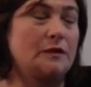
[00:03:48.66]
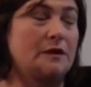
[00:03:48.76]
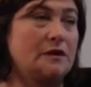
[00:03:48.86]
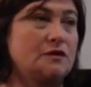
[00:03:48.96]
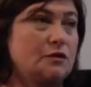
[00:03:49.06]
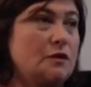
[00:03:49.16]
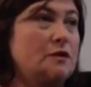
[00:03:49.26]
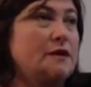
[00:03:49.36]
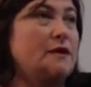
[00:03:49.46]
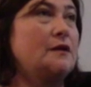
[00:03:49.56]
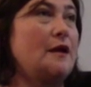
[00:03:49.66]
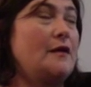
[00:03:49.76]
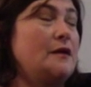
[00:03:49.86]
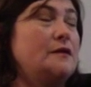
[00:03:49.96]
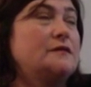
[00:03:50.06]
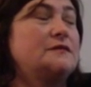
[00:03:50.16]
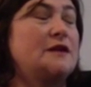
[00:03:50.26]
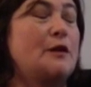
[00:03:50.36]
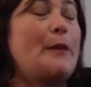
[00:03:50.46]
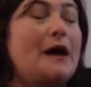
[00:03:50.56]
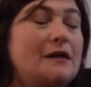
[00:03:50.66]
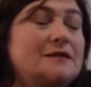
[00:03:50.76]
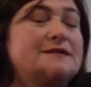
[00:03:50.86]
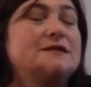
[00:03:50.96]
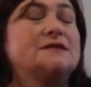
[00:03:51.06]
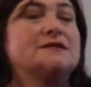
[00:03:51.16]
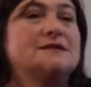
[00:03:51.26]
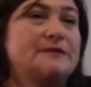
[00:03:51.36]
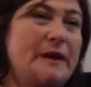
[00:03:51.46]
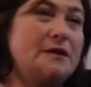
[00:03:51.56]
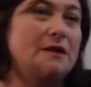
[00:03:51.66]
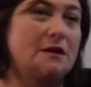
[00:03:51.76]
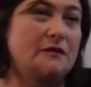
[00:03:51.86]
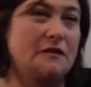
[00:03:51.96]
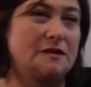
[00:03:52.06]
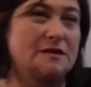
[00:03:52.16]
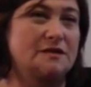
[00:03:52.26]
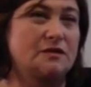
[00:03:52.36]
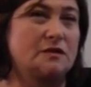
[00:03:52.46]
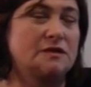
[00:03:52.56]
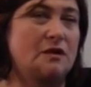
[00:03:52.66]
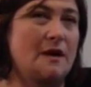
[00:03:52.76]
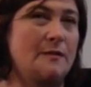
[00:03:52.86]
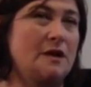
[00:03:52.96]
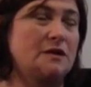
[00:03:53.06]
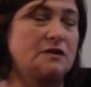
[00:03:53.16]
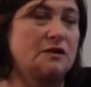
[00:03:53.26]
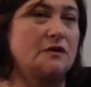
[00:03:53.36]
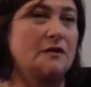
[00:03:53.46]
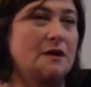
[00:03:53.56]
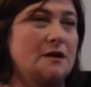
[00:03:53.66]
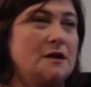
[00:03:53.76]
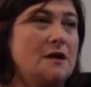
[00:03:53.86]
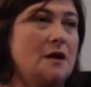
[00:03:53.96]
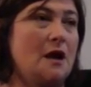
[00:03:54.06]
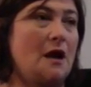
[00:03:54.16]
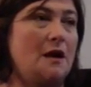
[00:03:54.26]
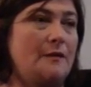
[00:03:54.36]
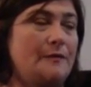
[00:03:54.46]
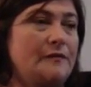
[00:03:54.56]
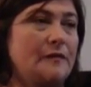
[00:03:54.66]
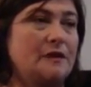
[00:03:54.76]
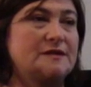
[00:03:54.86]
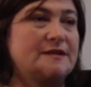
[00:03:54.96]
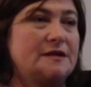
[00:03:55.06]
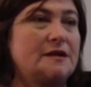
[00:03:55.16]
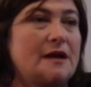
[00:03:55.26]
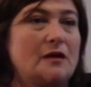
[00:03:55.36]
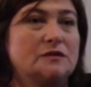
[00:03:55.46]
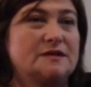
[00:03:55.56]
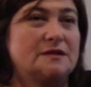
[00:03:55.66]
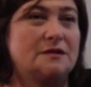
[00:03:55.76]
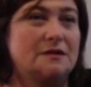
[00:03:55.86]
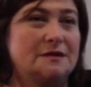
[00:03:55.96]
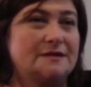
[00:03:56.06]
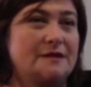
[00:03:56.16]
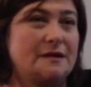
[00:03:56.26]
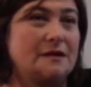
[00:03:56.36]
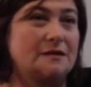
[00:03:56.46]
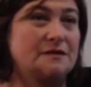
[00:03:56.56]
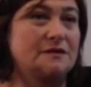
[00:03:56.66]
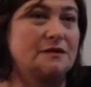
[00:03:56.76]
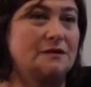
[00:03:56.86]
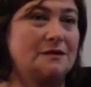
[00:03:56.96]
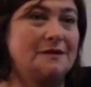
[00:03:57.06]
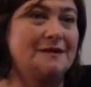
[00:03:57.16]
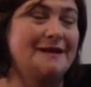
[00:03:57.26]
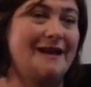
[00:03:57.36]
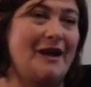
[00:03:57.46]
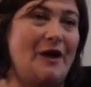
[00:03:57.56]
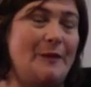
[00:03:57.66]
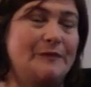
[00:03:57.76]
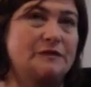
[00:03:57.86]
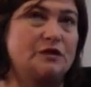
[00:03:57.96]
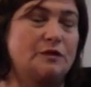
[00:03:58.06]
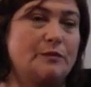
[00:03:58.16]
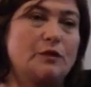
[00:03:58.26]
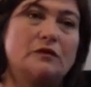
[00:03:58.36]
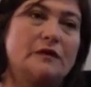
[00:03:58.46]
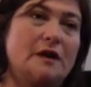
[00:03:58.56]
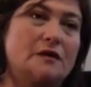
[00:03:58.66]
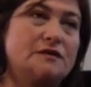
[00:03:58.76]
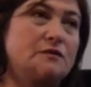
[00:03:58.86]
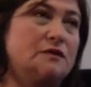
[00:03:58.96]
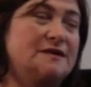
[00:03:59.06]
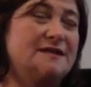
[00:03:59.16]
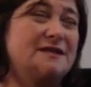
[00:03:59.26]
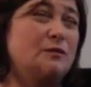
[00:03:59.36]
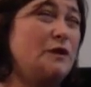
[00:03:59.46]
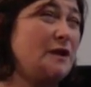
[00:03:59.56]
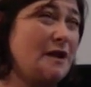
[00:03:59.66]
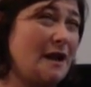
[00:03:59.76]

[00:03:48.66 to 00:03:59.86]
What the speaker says: controlling and in the policies and spending of the district. So I'm not sure that the city council is the answer to improving our school system. We need